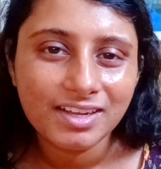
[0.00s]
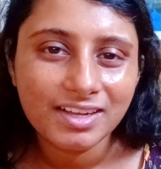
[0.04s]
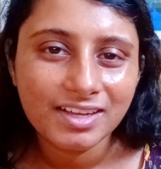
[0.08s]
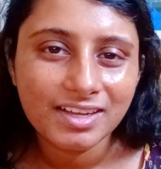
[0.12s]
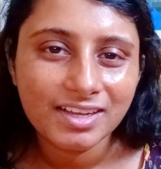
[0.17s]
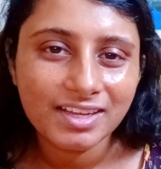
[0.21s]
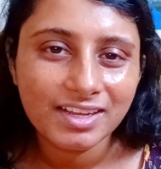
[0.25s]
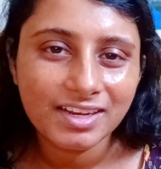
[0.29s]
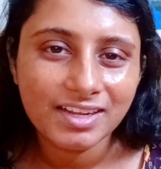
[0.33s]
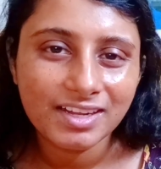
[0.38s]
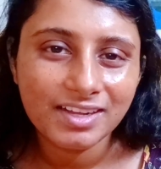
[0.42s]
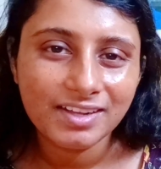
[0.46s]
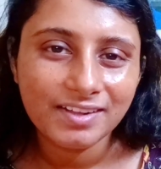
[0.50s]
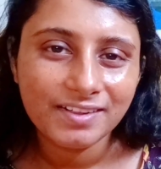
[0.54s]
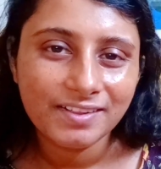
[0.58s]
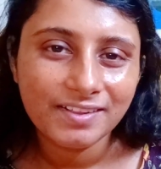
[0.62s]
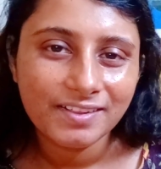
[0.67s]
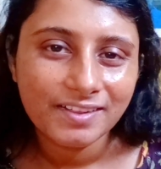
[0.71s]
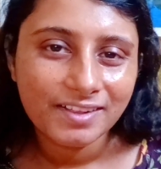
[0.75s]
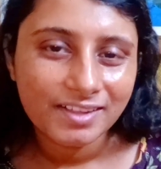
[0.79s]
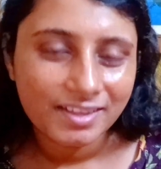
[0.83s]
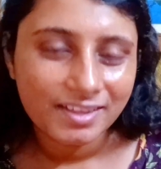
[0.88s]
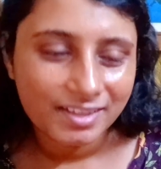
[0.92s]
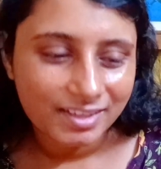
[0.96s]
you know
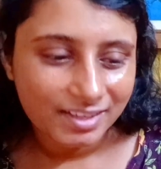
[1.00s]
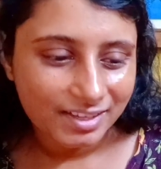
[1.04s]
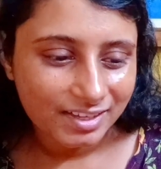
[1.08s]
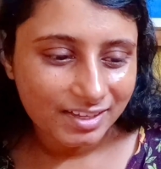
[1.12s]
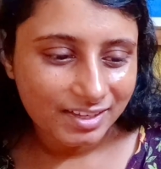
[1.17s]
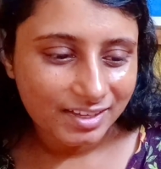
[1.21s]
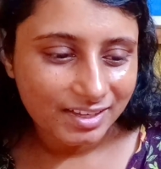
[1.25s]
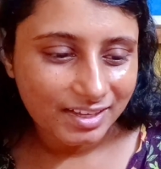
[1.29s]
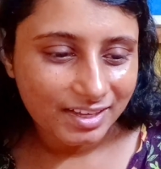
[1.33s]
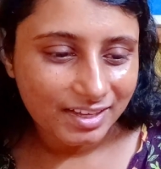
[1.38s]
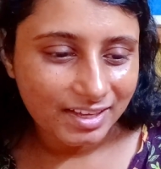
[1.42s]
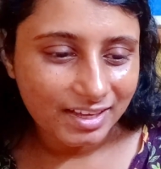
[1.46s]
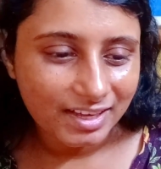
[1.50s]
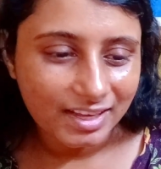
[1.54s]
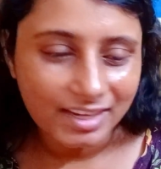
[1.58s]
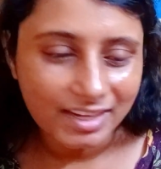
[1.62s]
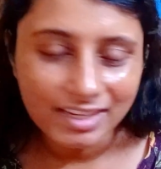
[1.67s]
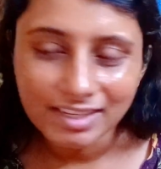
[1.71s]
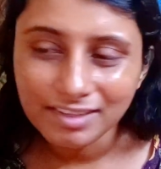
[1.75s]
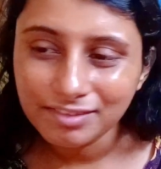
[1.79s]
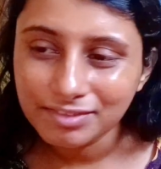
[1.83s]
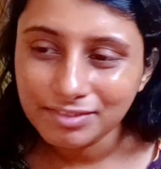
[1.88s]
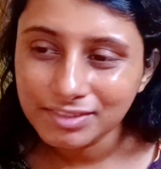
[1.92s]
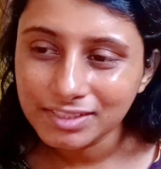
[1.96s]
and
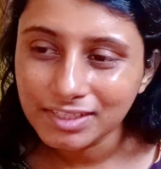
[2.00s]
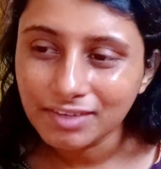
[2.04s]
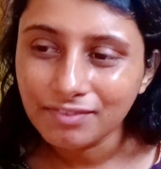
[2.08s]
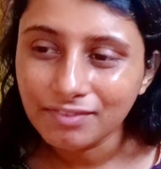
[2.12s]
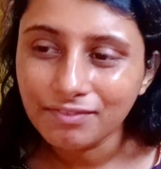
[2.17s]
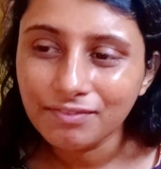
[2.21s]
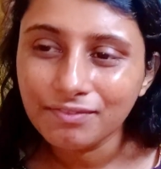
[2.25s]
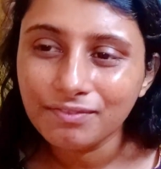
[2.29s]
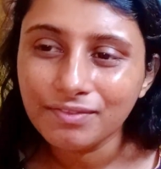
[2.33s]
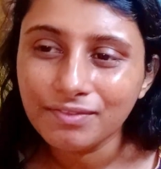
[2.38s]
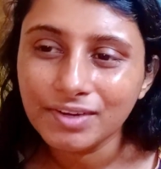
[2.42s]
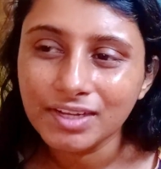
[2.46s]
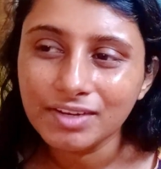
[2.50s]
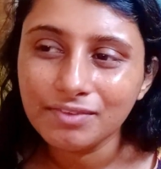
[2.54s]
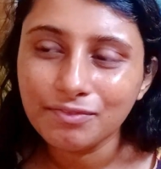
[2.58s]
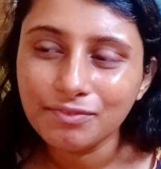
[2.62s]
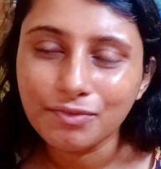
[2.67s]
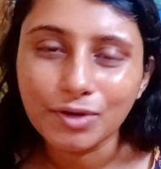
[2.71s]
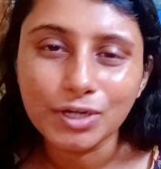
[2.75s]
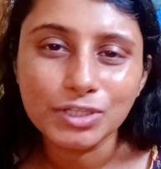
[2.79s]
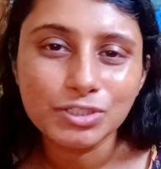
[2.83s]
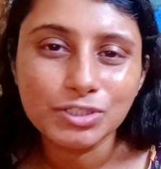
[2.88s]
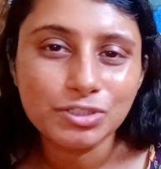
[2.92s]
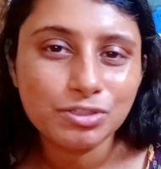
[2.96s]
if someone
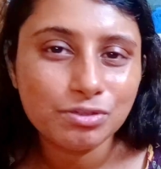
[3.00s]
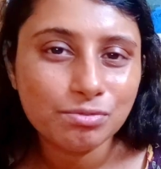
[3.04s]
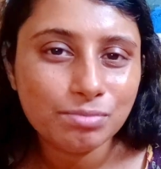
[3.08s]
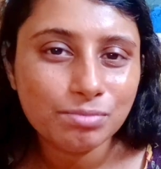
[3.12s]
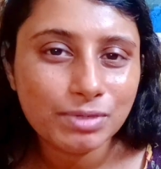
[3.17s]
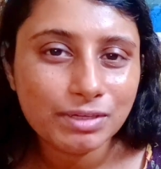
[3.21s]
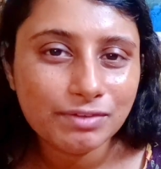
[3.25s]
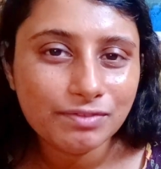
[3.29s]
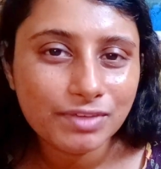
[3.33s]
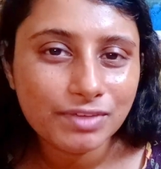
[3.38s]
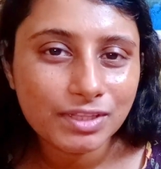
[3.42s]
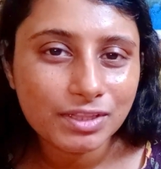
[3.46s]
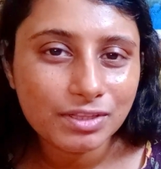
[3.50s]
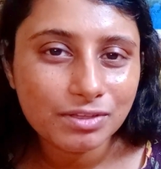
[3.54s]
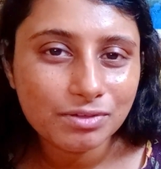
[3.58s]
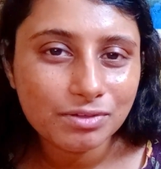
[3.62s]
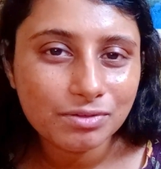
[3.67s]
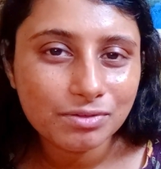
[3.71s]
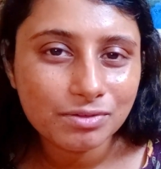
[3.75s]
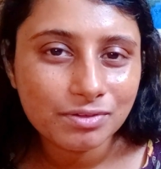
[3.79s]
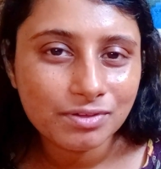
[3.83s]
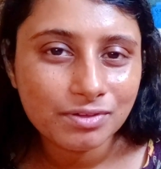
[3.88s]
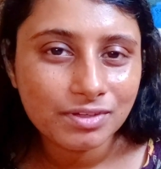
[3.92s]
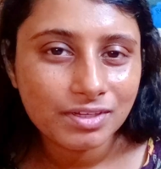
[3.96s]
wants to be with
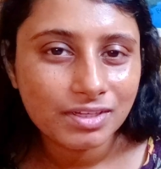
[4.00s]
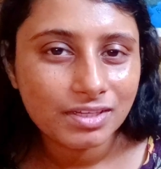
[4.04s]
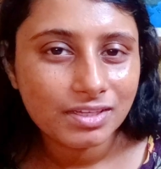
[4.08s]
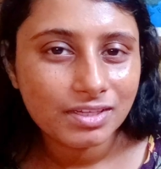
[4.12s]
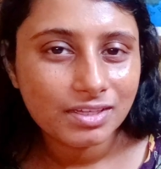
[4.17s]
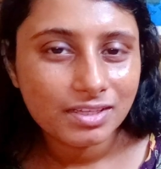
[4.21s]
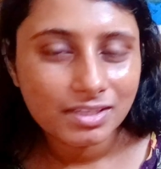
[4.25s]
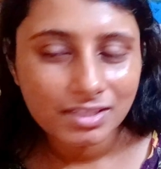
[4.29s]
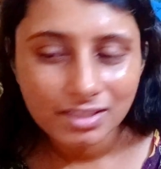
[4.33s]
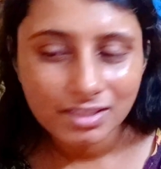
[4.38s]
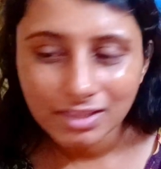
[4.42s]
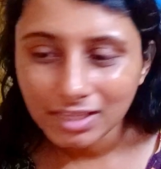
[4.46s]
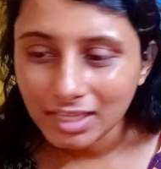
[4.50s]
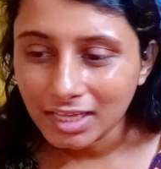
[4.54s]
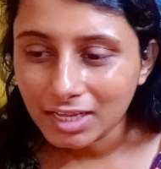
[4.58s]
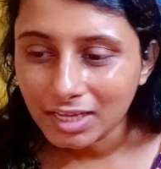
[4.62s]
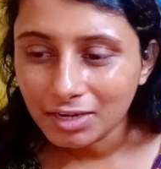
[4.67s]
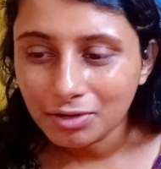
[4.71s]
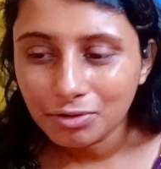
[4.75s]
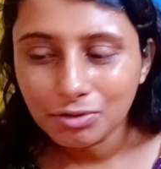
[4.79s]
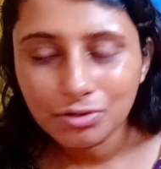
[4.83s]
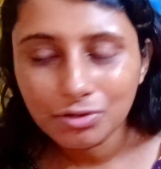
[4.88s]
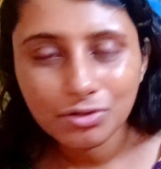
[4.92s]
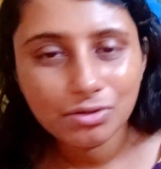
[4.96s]
you, they are
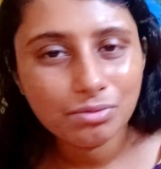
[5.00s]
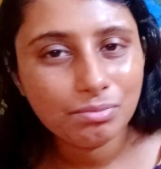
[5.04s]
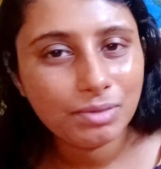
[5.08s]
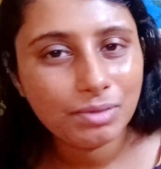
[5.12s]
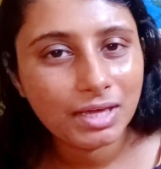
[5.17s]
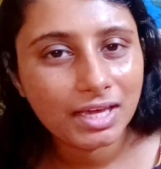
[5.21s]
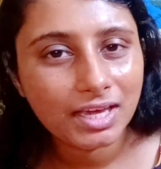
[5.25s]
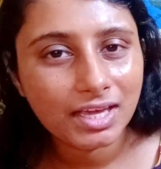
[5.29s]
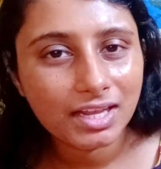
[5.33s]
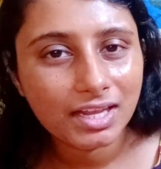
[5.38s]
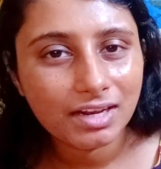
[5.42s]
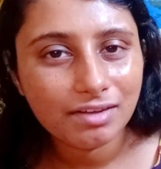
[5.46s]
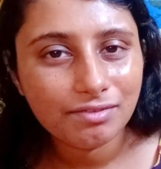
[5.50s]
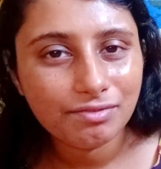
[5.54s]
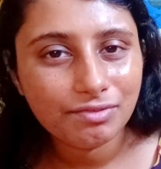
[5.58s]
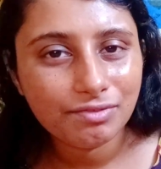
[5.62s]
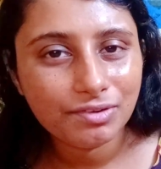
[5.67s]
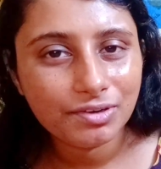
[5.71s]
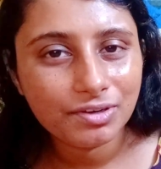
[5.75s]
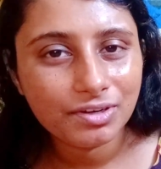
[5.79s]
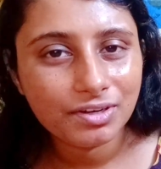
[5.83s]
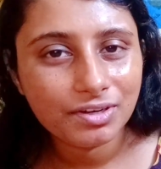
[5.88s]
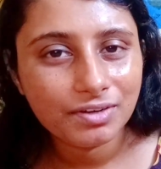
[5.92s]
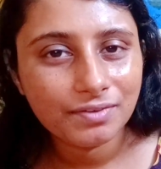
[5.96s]
going to make an
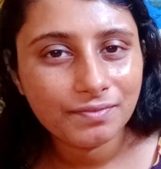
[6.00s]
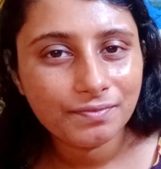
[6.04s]
effort.